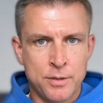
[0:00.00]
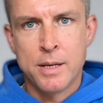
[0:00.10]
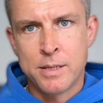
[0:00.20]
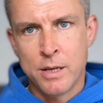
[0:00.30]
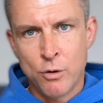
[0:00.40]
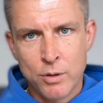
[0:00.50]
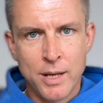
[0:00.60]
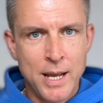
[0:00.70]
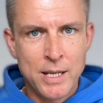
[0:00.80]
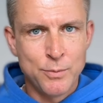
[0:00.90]
The only
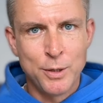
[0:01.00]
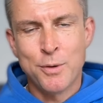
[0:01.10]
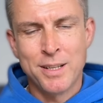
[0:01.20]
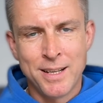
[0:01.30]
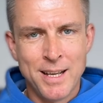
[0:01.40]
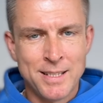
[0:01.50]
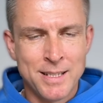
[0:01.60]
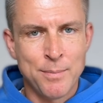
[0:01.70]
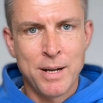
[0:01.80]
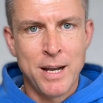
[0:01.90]
case when you can get
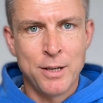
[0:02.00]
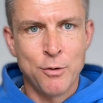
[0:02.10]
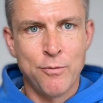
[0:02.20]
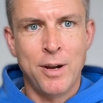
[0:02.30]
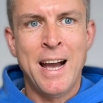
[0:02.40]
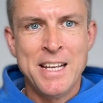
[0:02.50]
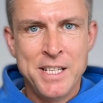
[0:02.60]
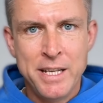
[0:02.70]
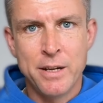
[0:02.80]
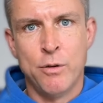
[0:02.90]
some kind of
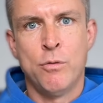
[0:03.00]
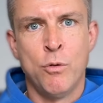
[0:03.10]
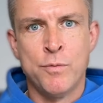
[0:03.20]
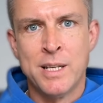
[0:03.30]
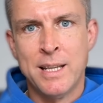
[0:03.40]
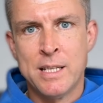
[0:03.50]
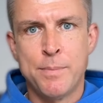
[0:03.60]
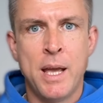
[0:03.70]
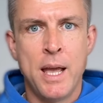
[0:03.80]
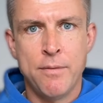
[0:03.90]
idea of the lens
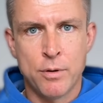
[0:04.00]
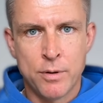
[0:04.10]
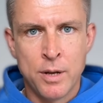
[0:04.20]
behavior,